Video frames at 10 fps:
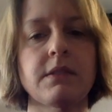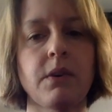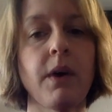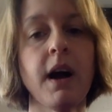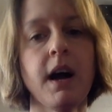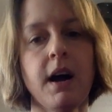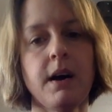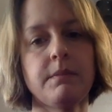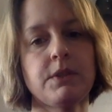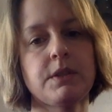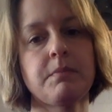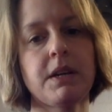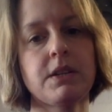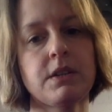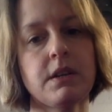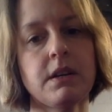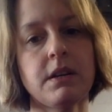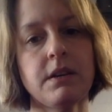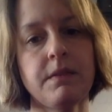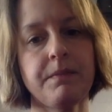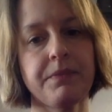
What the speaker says: So just make sure